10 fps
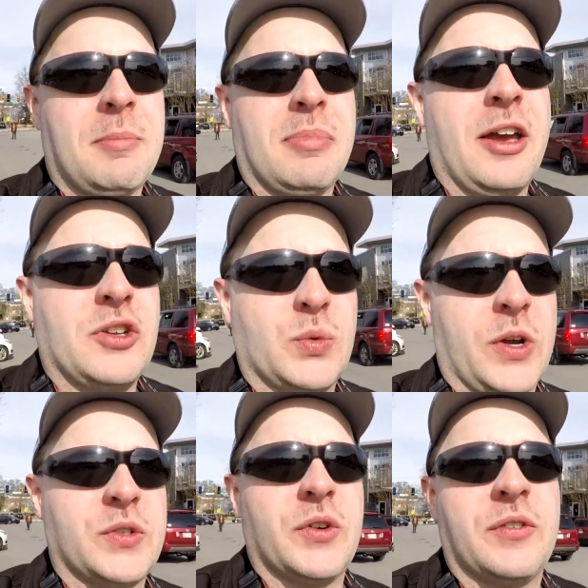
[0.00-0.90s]
and probably just
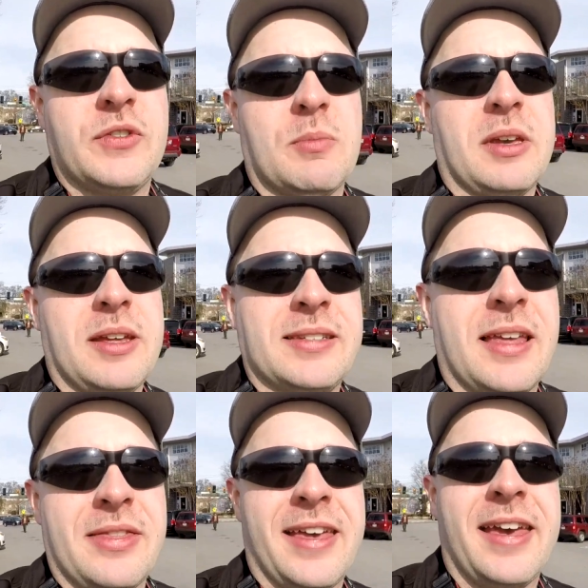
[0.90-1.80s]
rest for a few minutes,
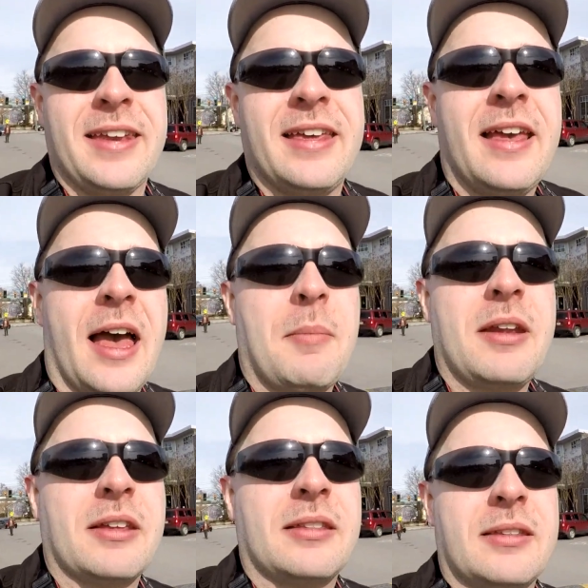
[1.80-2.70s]
and then I'm
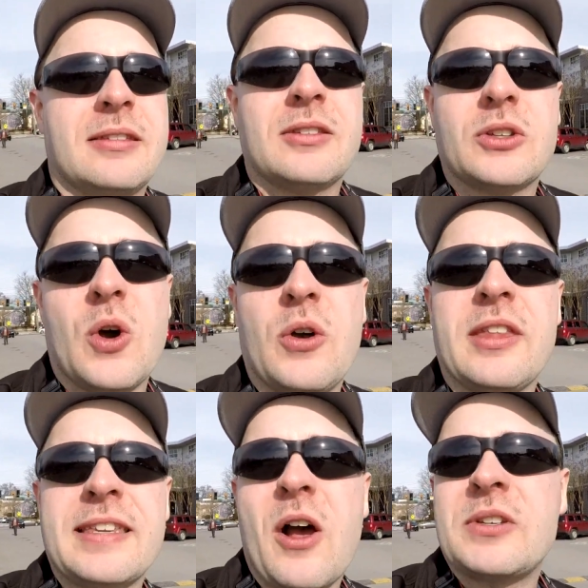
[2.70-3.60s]
gonna go
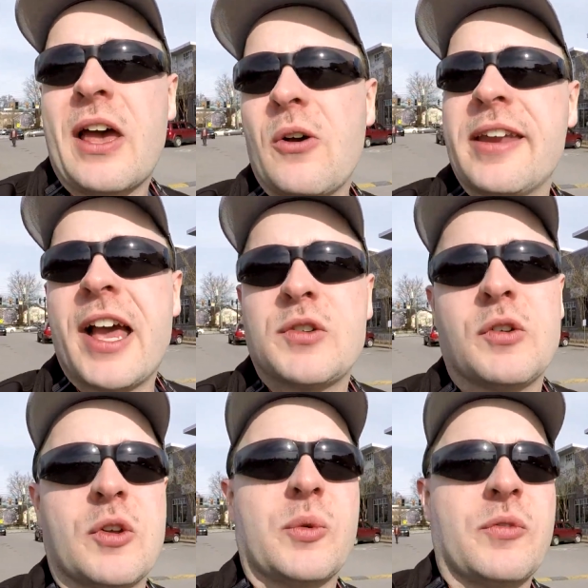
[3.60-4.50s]
into downtown Nashville
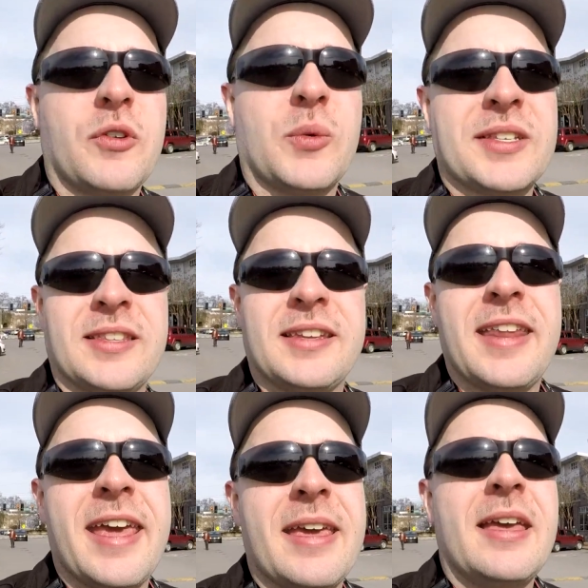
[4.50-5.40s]
for the rest of the
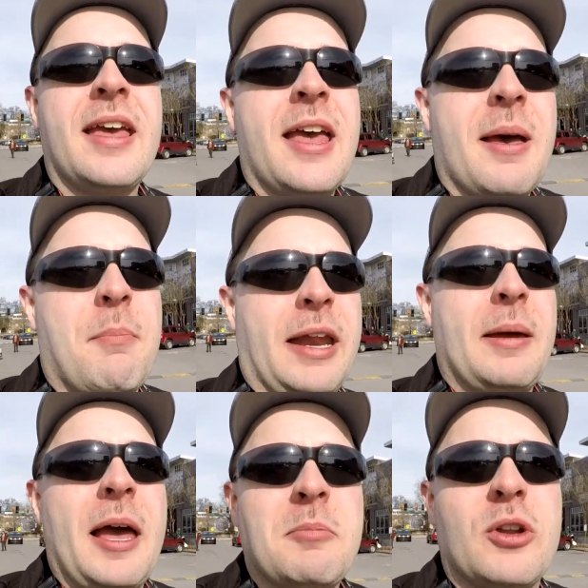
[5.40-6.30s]
day.
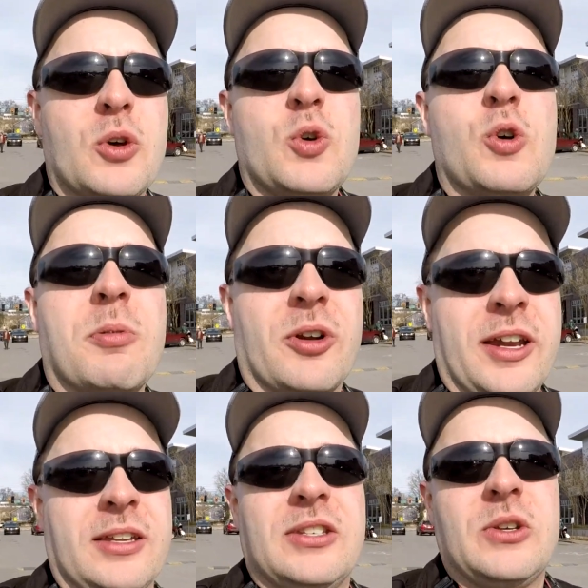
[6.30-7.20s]
But I'm gonna Uber
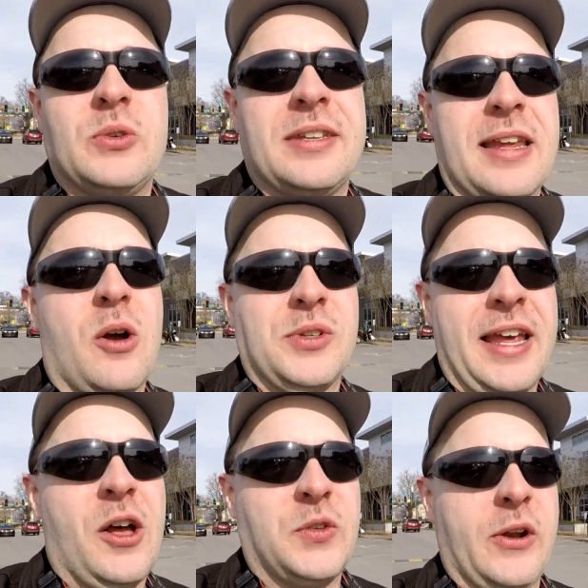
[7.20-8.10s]
into
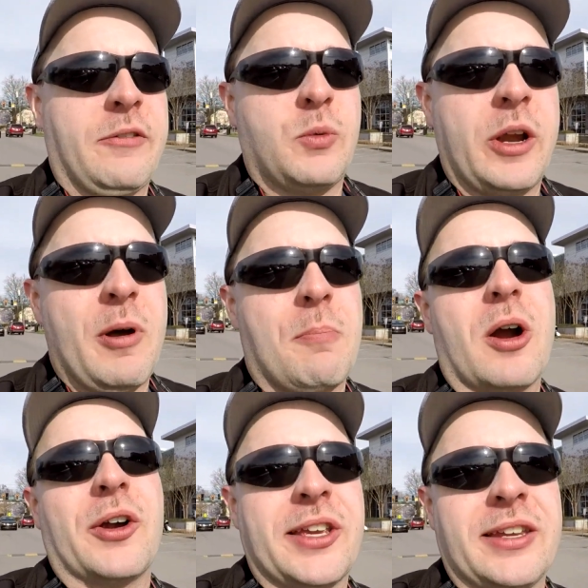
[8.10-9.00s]
downtown so I don't have to worry about
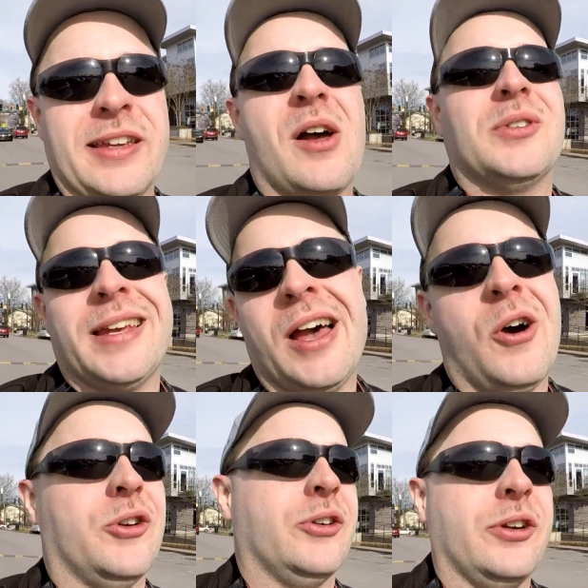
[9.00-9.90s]
parking
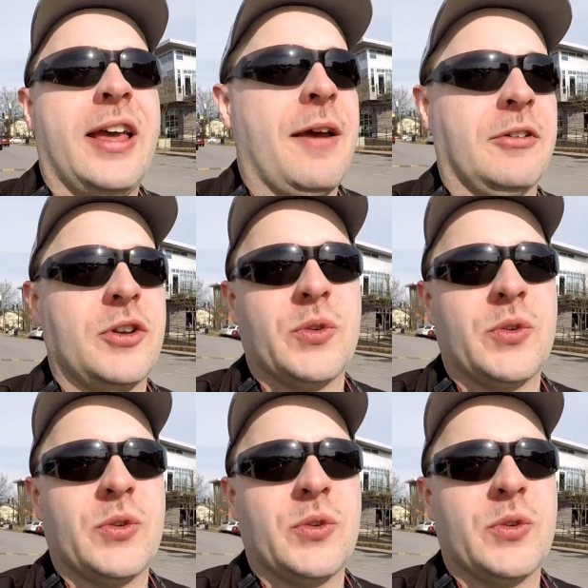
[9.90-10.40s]
downtown or having to